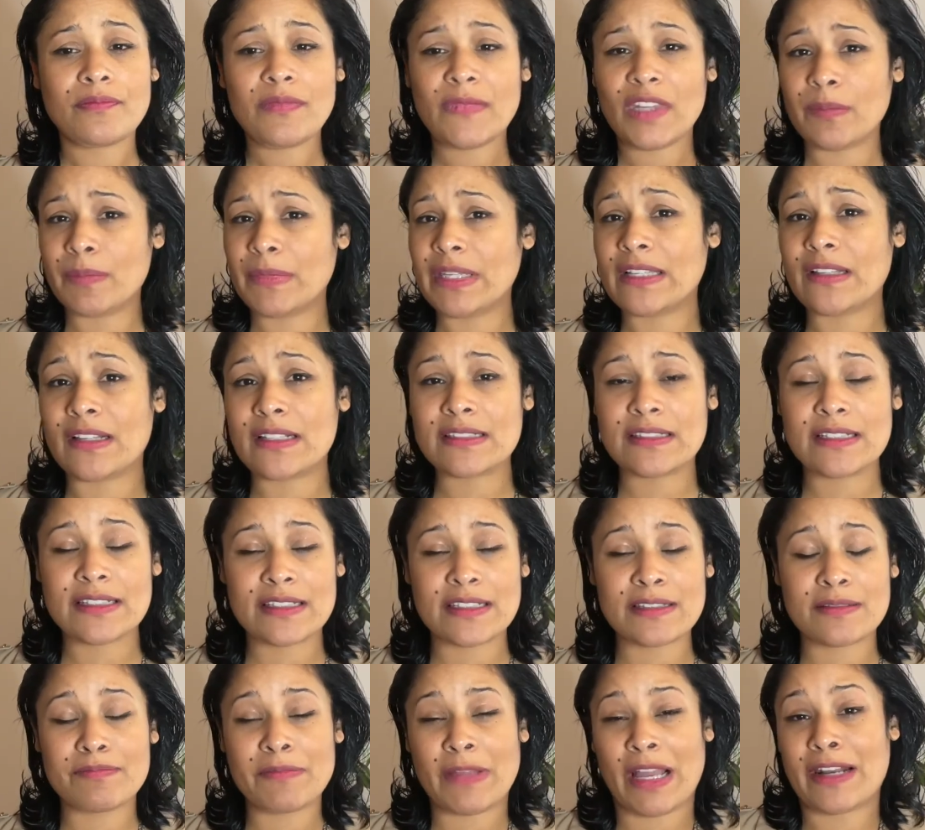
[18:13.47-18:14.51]
because
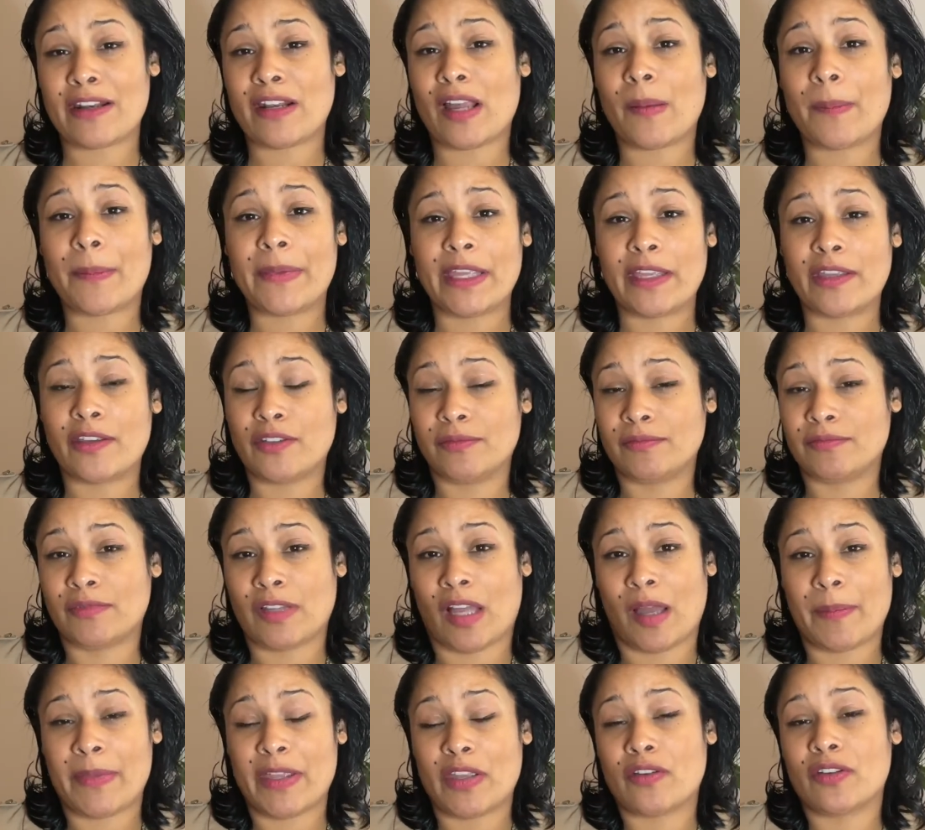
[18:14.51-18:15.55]
this might not
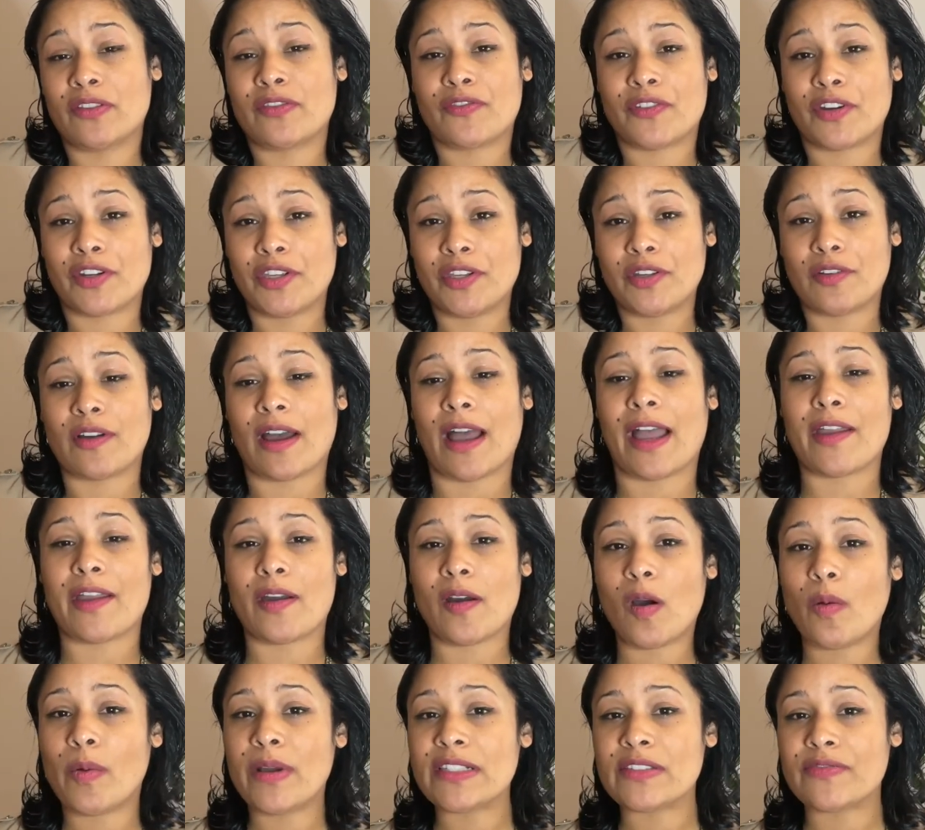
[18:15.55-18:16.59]
be good for you. I
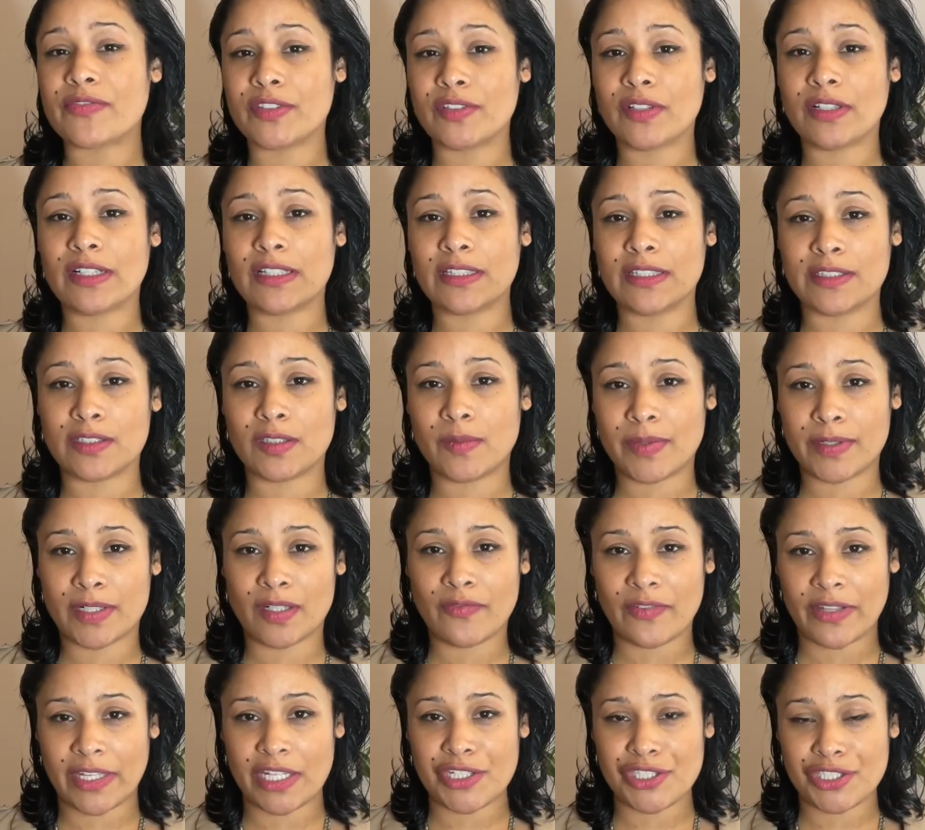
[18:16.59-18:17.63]
always feel a little bit
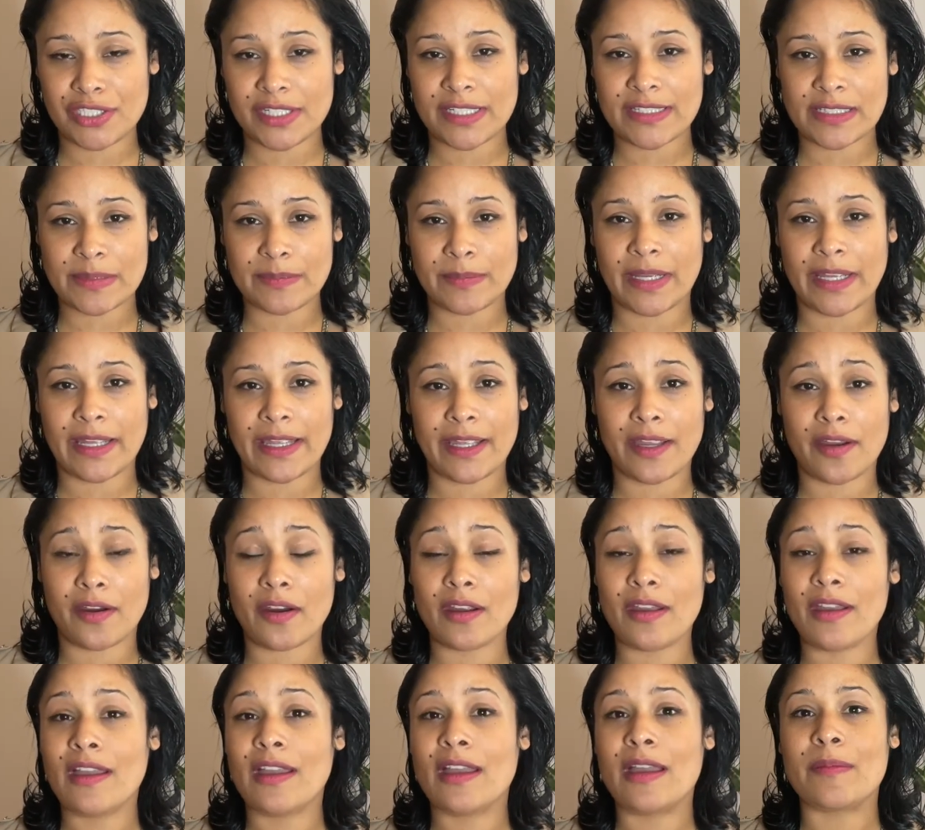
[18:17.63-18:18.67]
of itchiness in my hair,
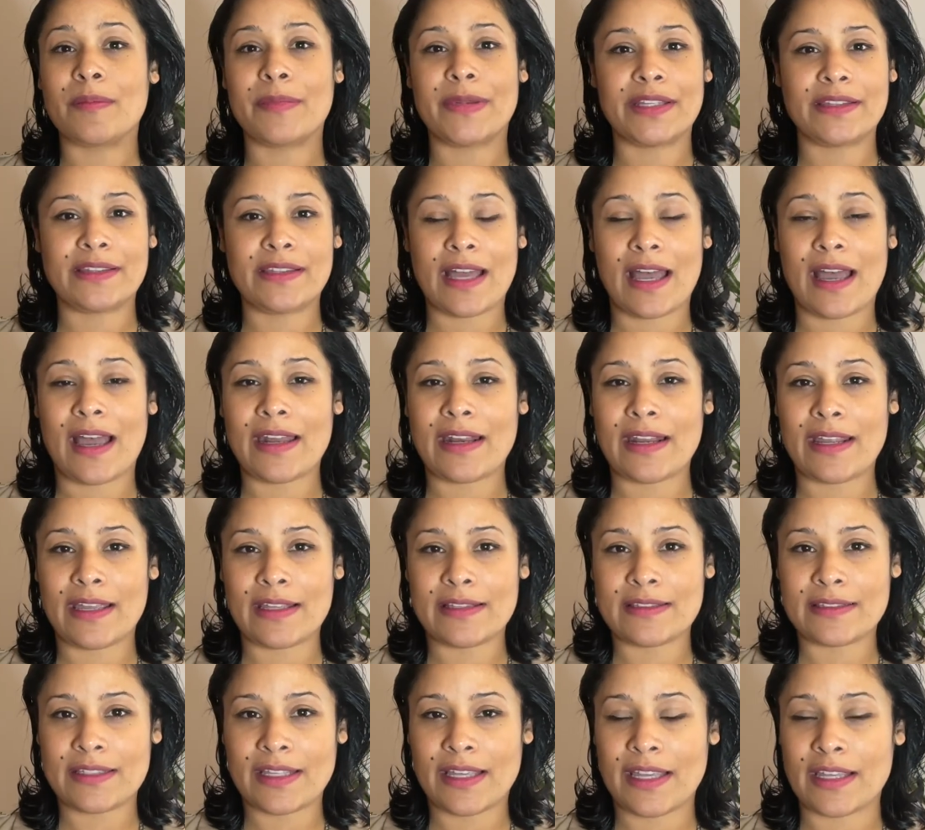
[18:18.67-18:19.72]
but that
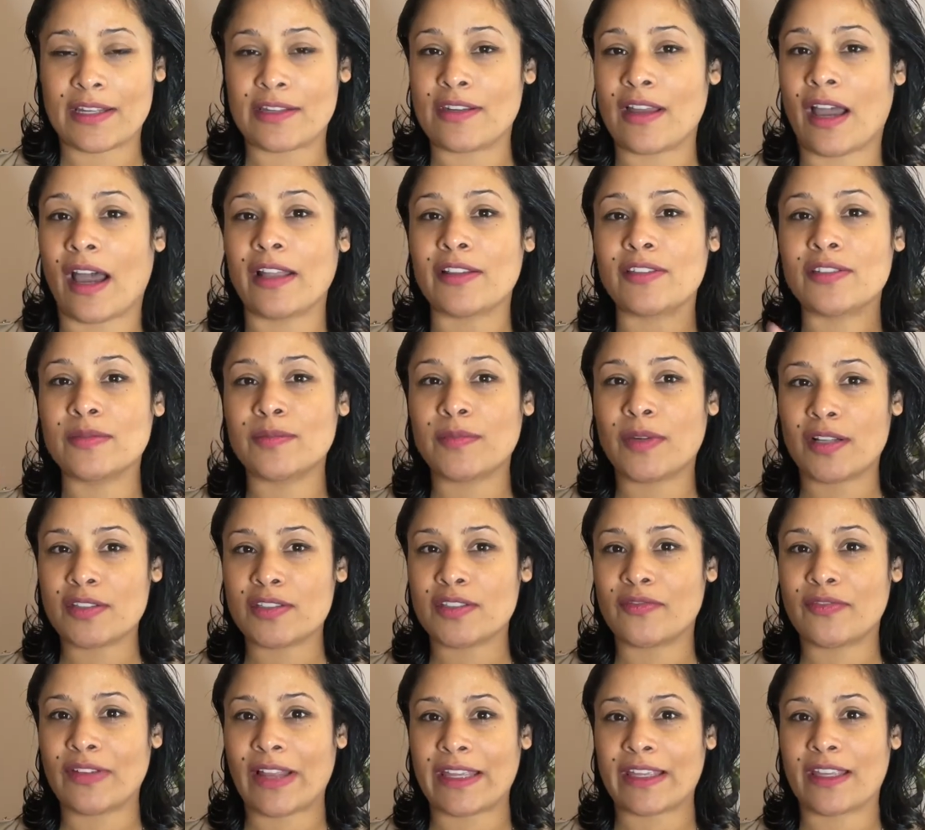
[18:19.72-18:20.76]
is it. Not too much
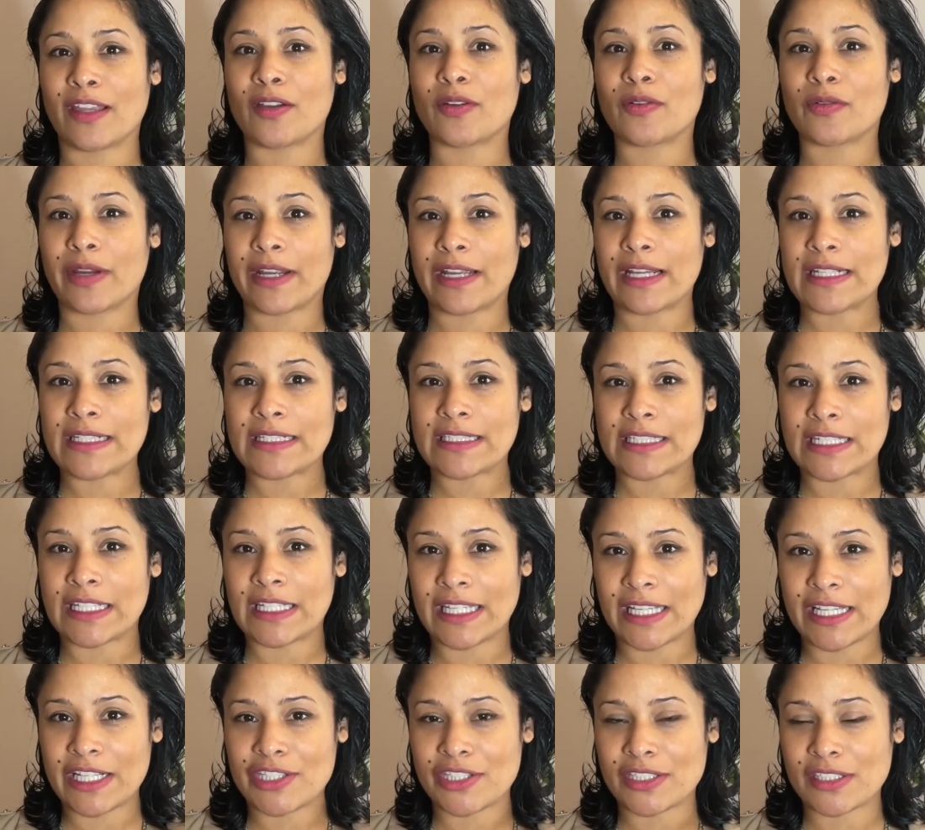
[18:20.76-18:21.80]
of like a crazy
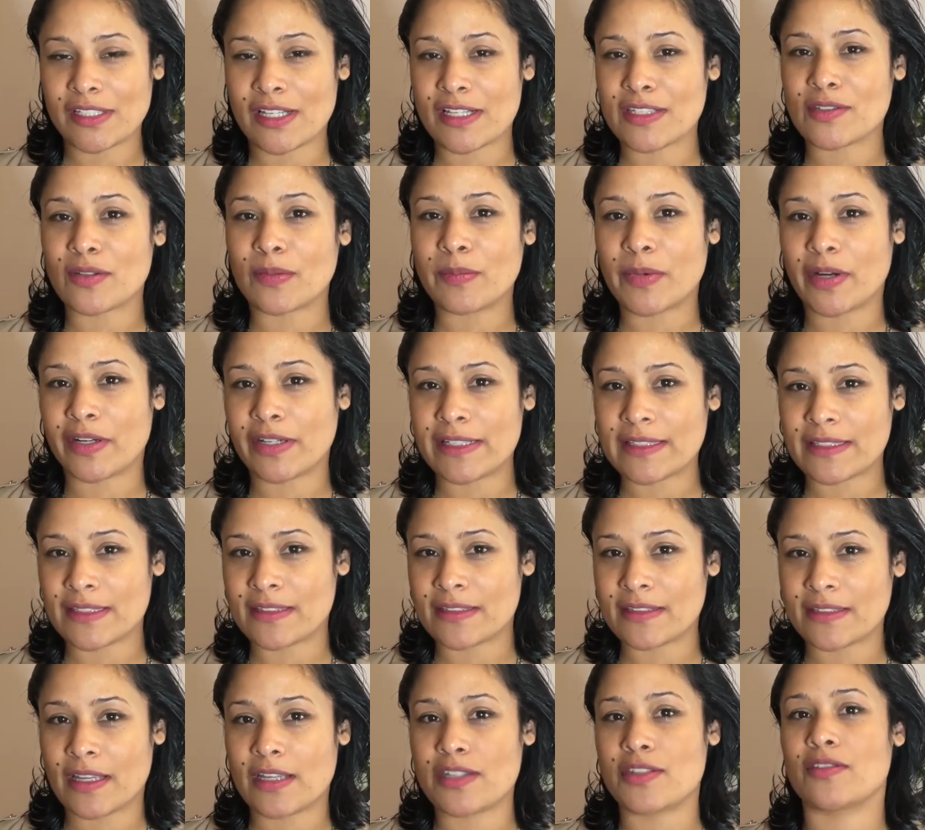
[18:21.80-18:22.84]
itchiness or burning
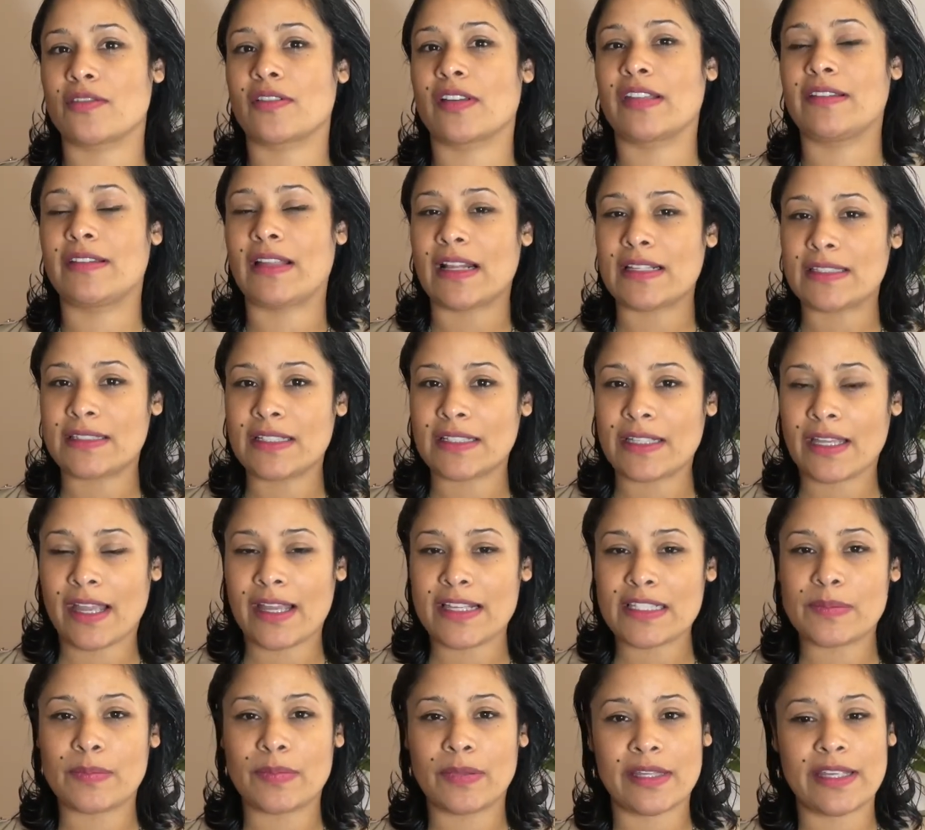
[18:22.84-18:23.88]
sensation. If that's the
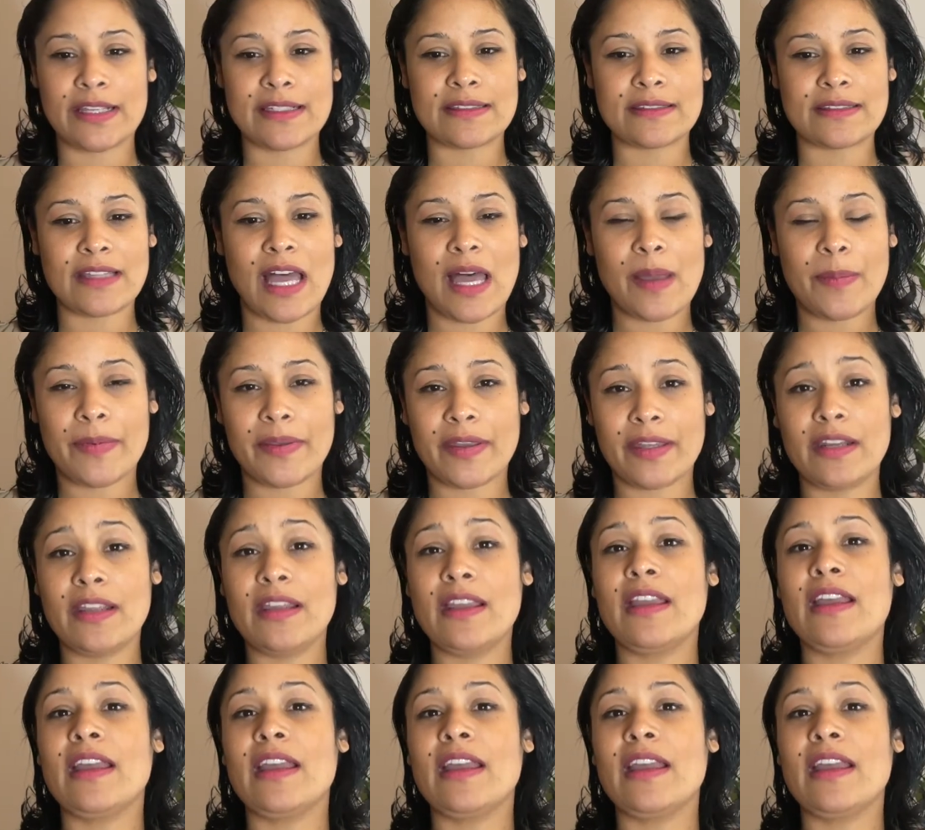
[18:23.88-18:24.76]
case, please stop it.